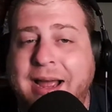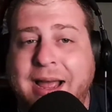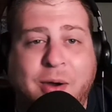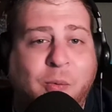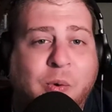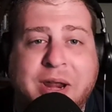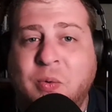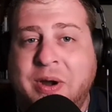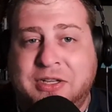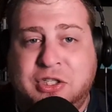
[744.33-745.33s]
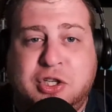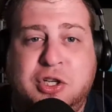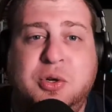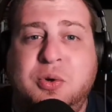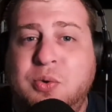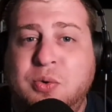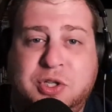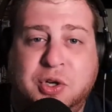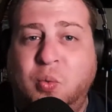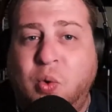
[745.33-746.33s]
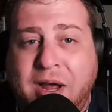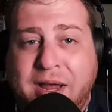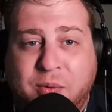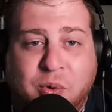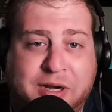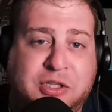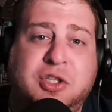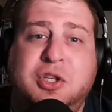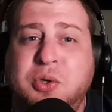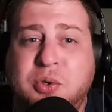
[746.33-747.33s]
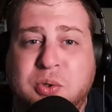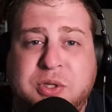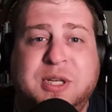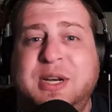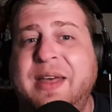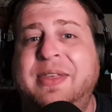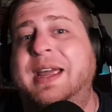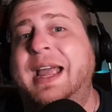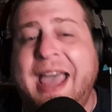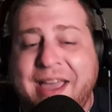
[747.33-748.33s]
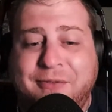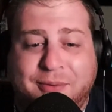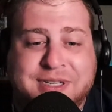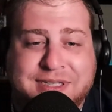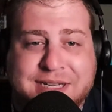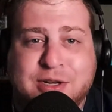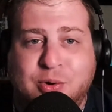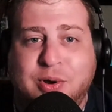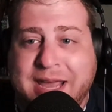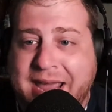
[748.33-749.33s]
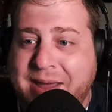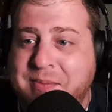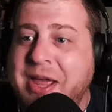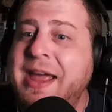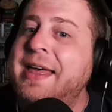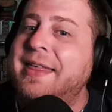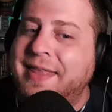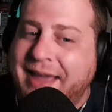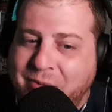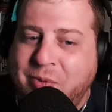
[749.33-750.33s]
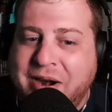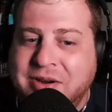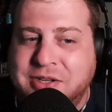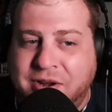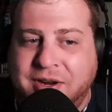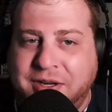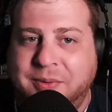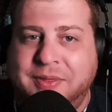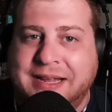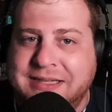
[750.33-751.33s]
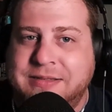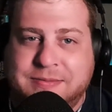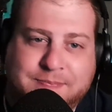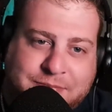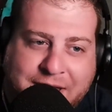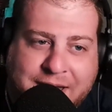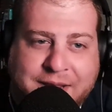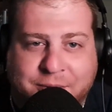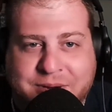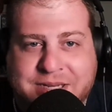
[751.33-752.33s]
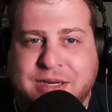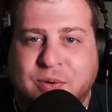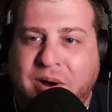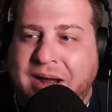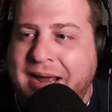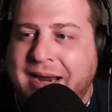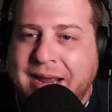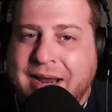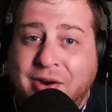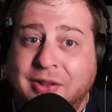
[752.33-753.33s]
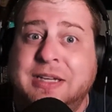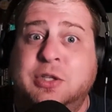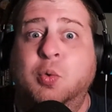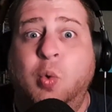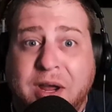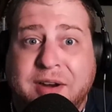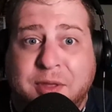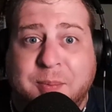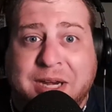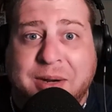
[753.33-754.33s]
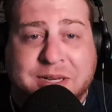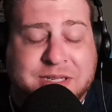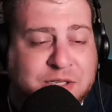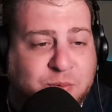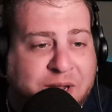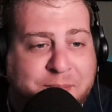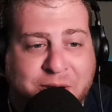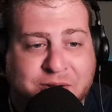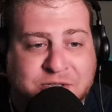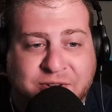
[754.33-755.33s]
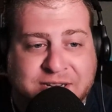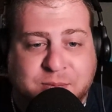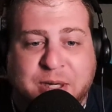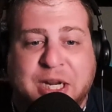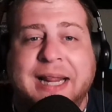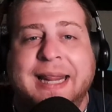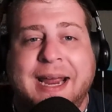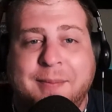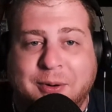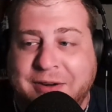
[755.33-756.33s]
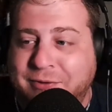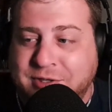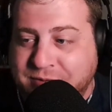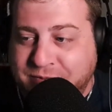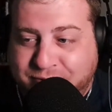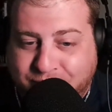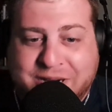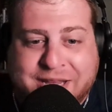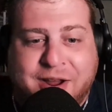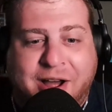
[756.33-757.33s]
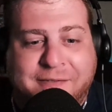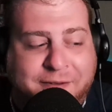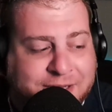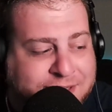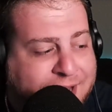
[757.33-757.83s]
a win when it's 2-1, when it's 2-0 every single game, that wears on you. And that's kind of the reason why, or at least one of the many reasons why Mariners fans have been clamoring for some freaking offense